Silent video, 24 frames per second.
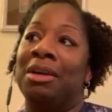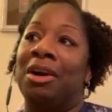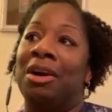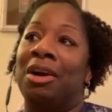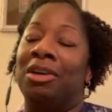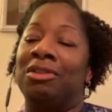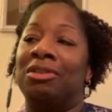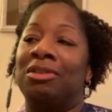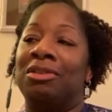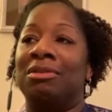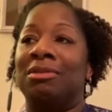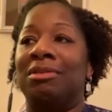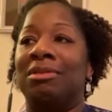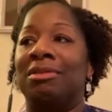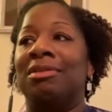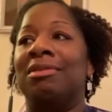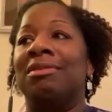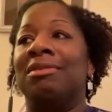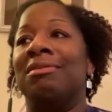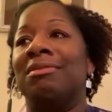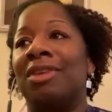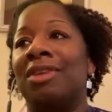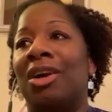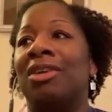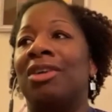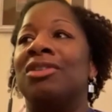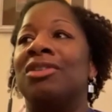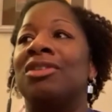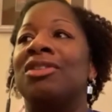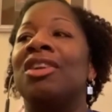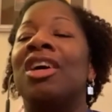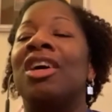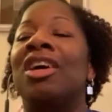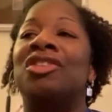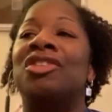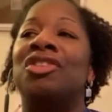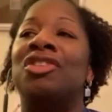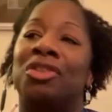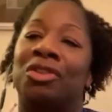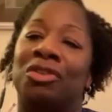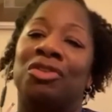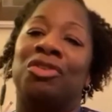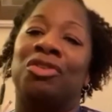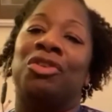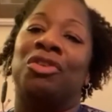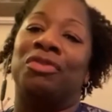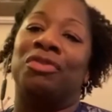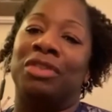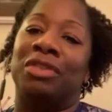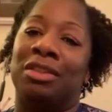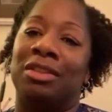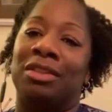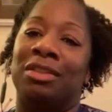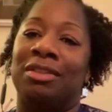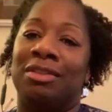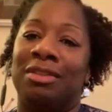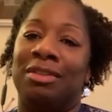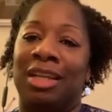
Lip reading: our touch in our services.